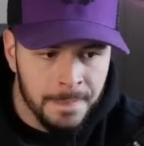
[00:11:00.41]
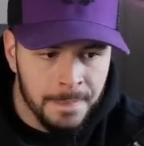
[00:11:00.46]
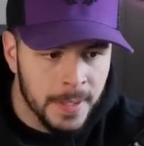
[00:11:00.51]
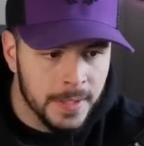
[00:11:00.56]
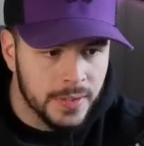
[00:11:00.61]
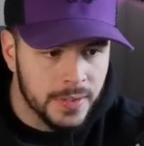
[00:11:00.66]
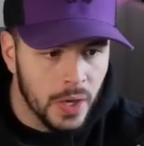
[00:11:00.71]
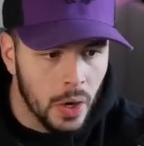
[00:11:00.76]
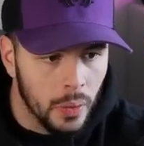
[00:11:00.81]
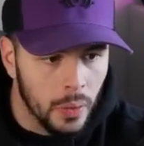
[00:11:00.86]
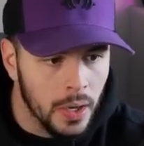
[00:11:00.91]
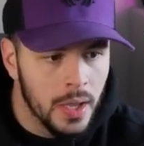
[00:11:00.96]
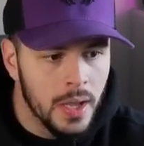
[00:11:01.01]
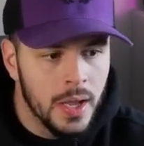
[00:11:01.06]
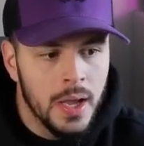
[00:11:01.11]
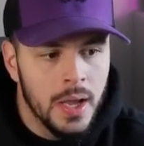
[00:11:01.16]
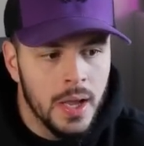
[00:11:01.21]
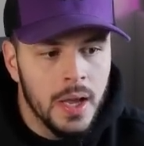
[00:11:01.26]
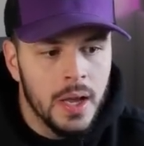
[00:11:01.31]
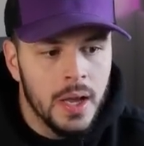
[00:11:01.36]
So
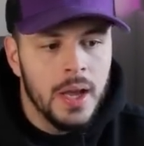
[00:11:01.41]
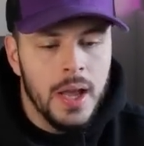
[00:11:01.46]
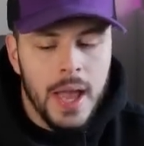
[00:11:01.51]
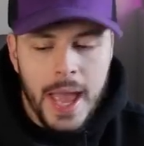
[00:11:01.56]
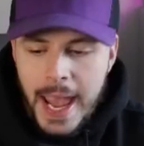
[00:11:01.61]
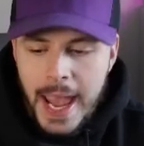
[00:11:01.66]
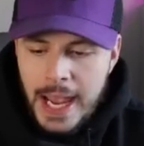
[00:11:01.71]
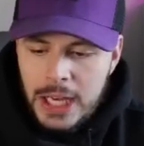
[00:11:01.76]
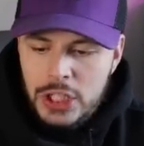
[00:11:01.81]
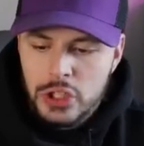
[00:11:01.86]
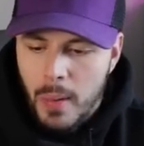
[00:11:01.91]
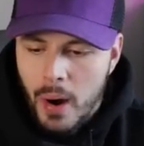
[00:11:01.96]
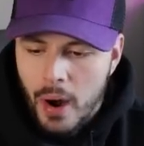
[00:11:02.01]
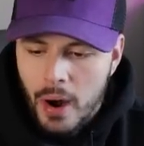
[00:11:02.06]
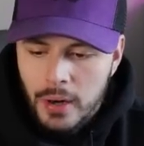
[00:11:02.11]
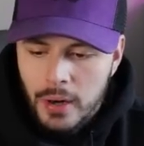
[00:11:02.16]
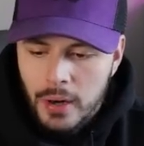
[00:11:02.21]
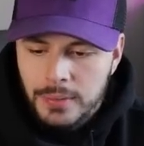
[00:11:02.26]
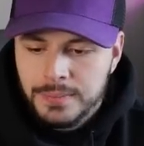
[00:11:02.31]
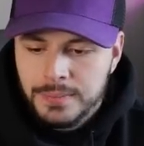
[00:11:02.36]

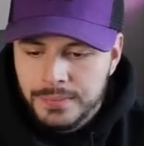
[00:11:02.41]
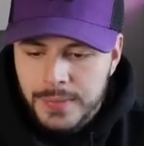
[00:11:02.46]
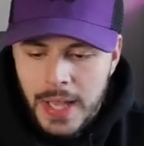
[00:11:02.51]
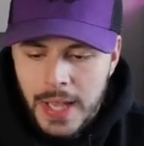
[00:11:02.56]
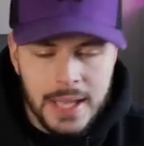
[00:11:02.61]
HBAR has